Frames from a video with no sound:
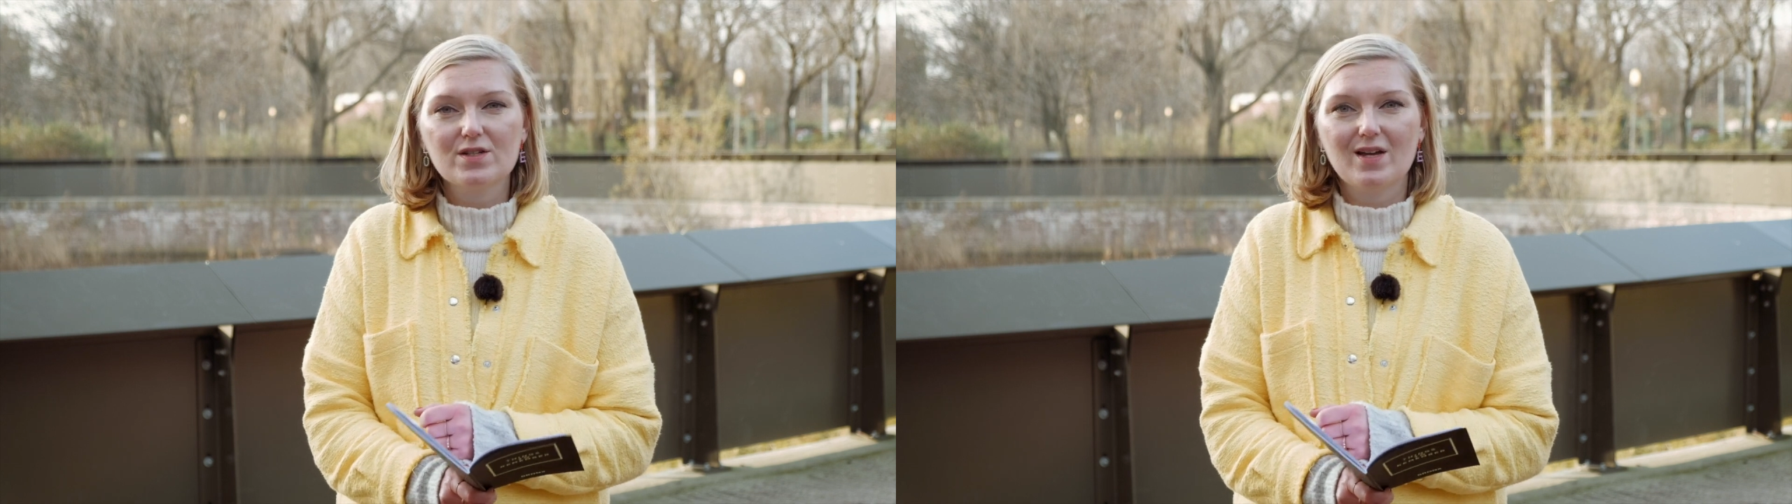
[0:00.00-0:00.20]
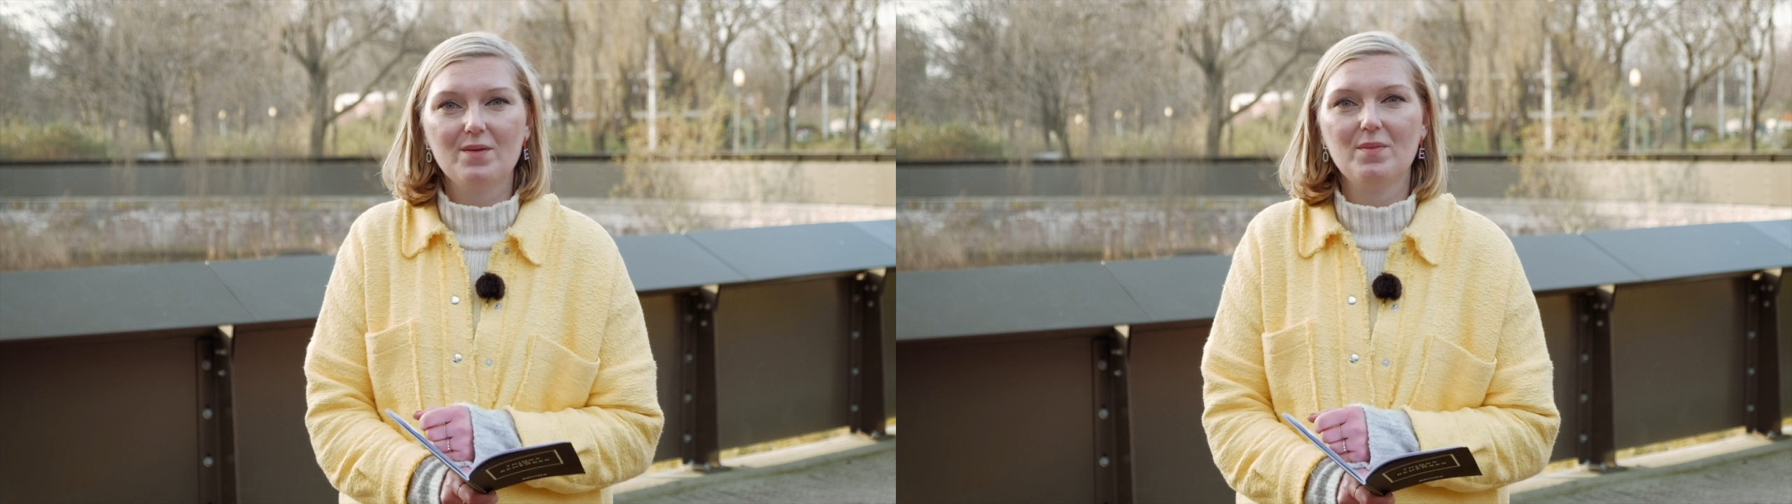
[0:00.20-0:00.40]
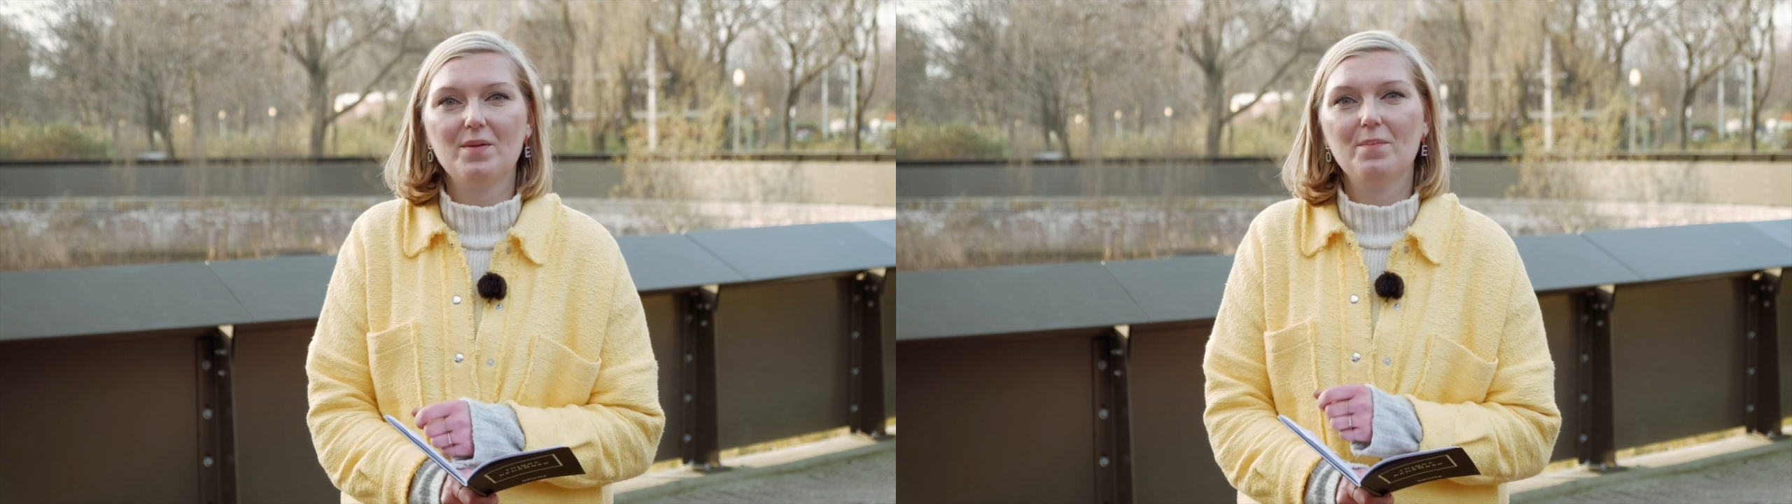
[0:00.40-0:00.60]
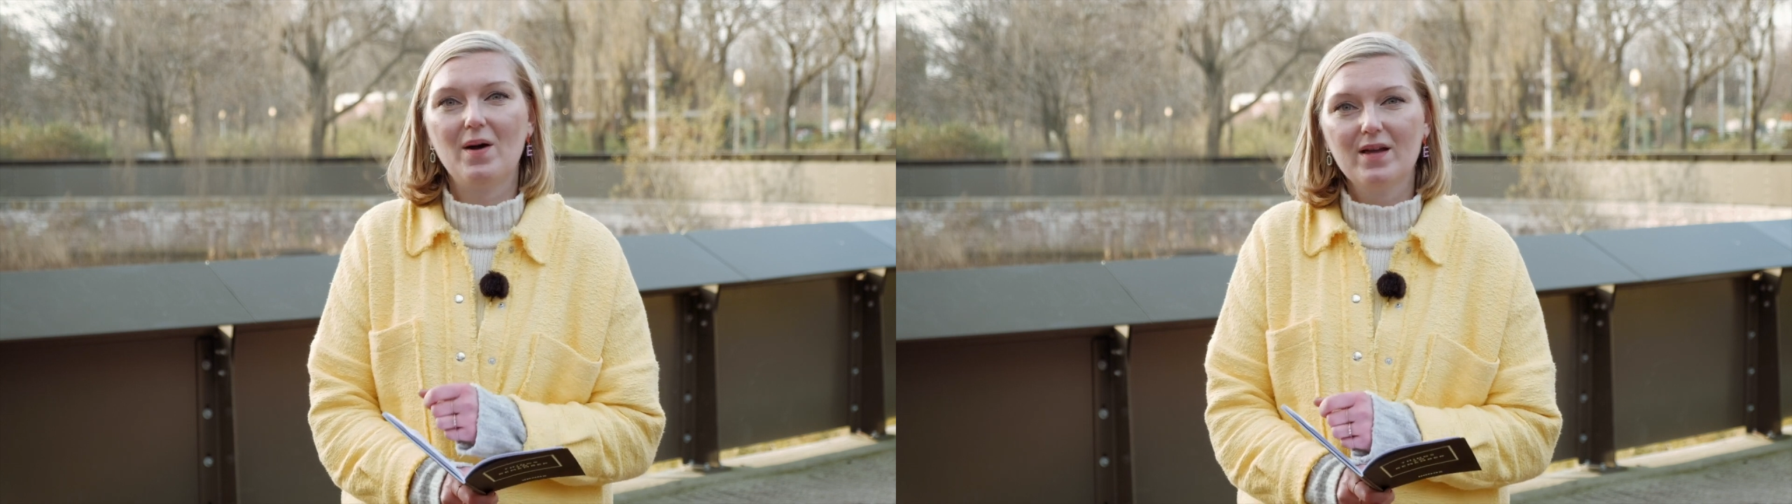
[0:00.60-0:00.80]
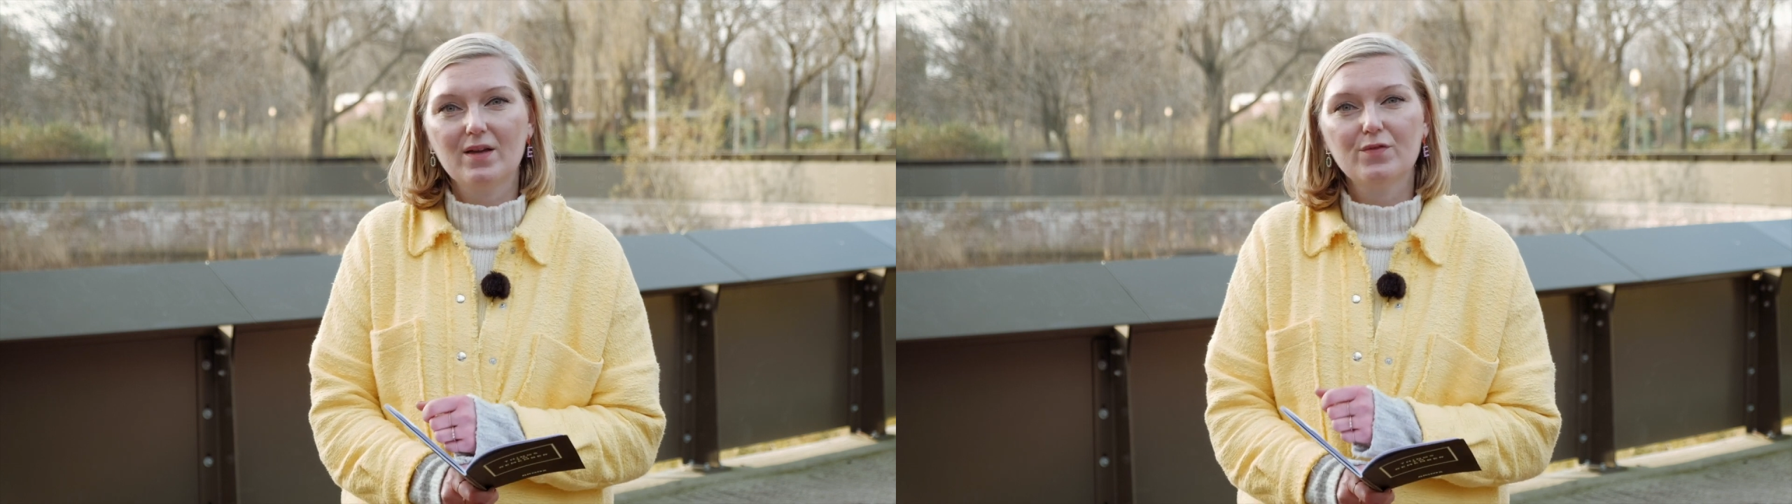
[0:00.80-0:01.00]
time in
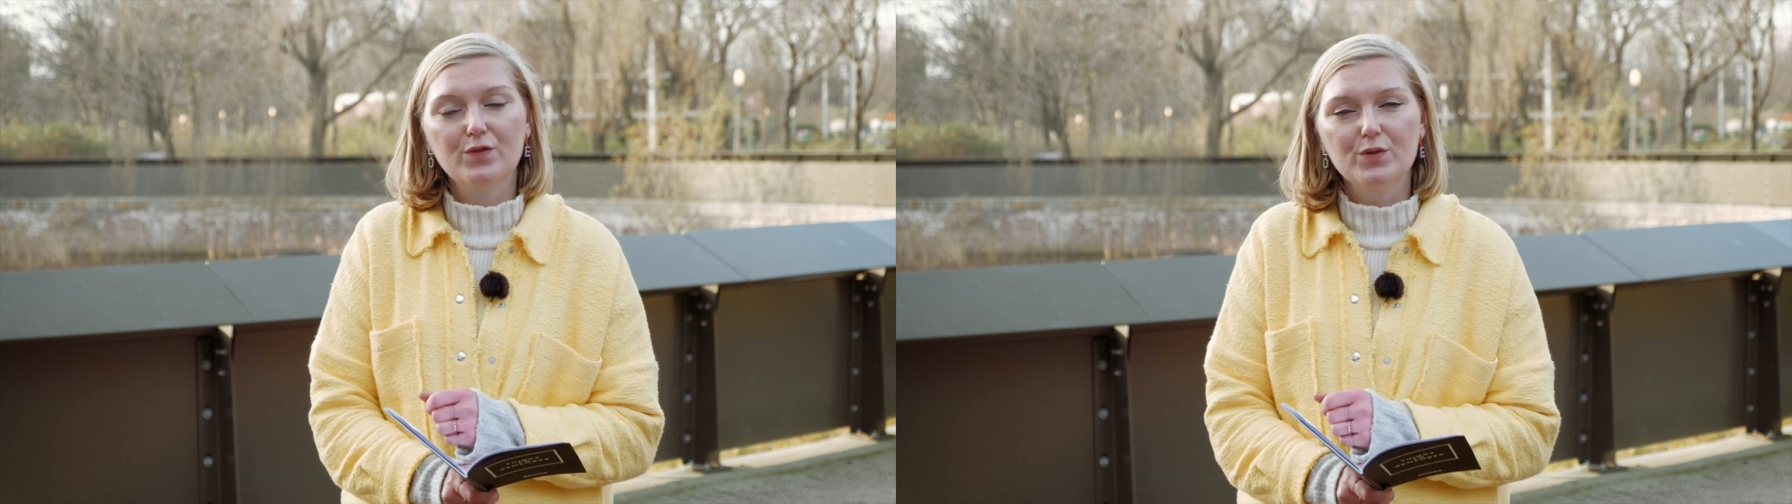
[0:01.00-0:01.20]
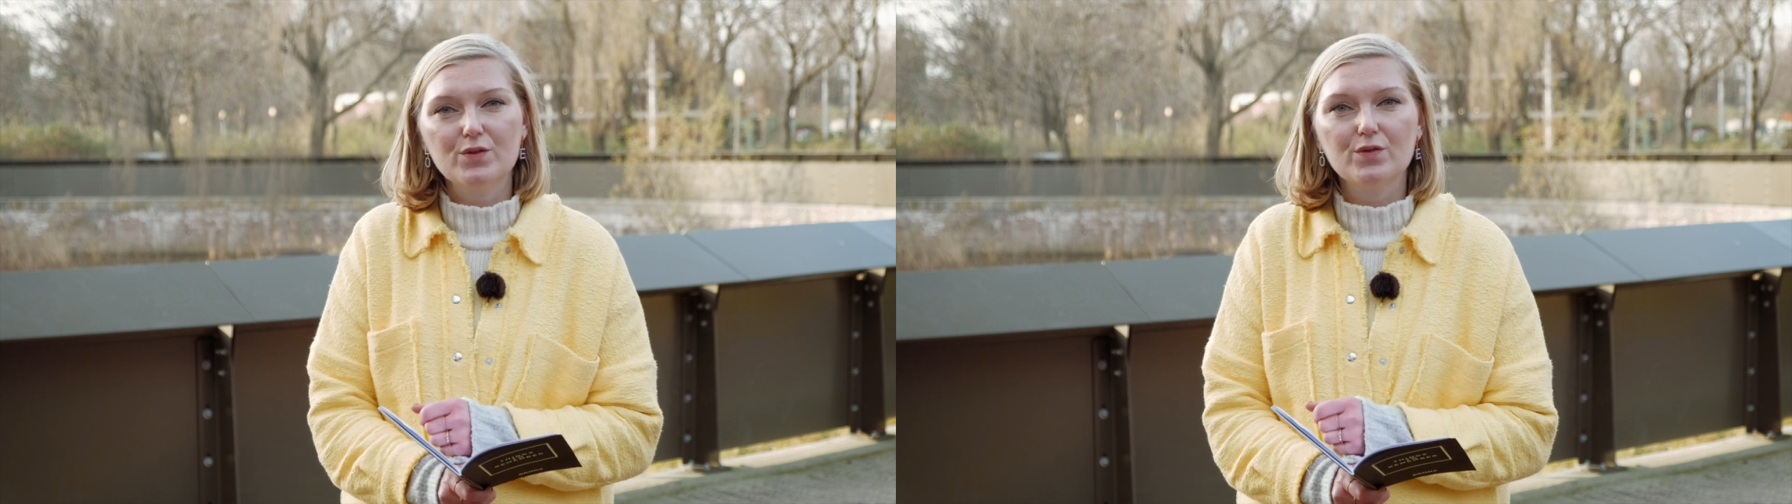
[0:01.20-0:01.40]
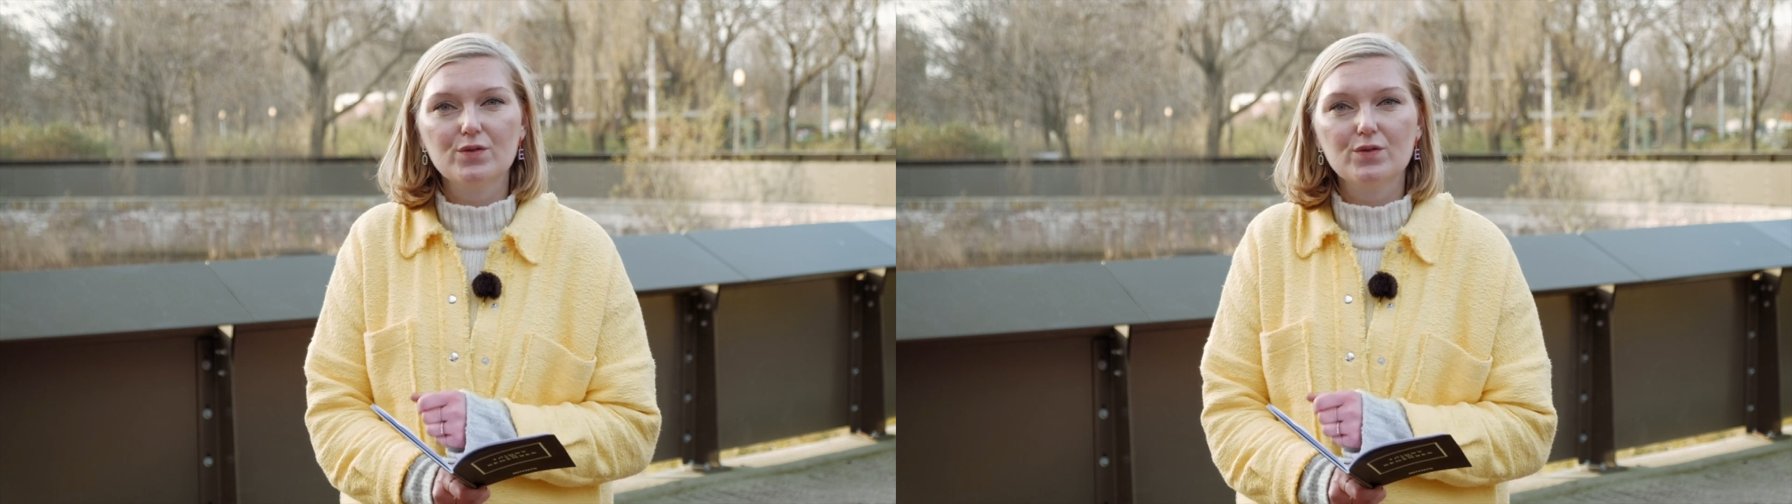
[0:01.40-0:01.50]
buying food